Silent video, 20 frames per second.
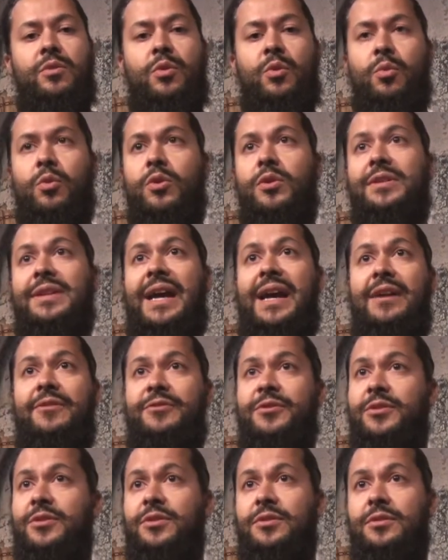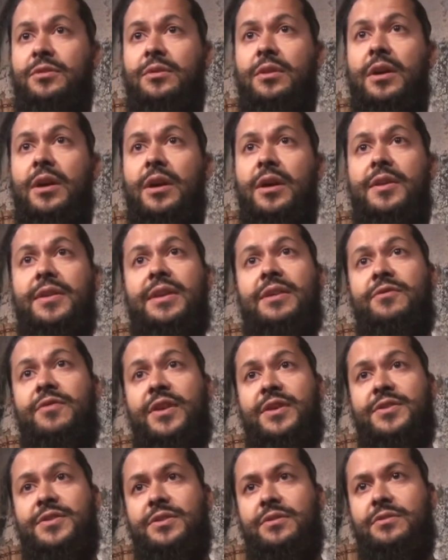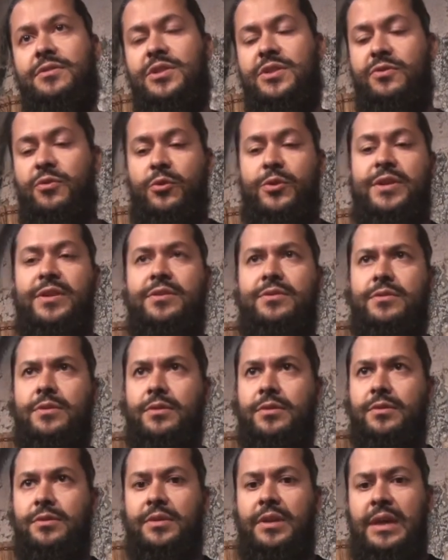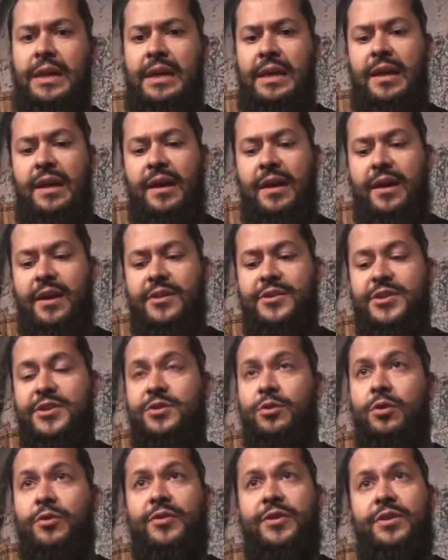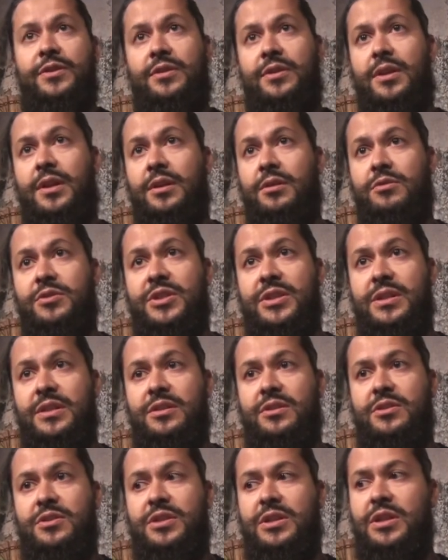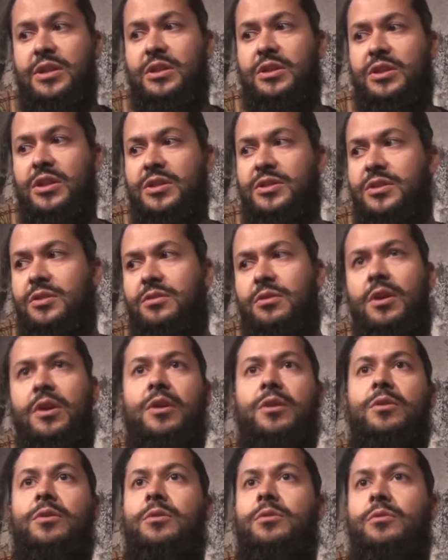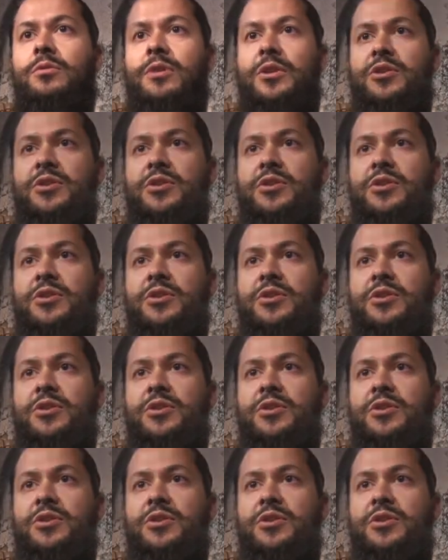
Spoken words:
the world after the infection. She's 14 years old. She's an orphan. She doesn't know.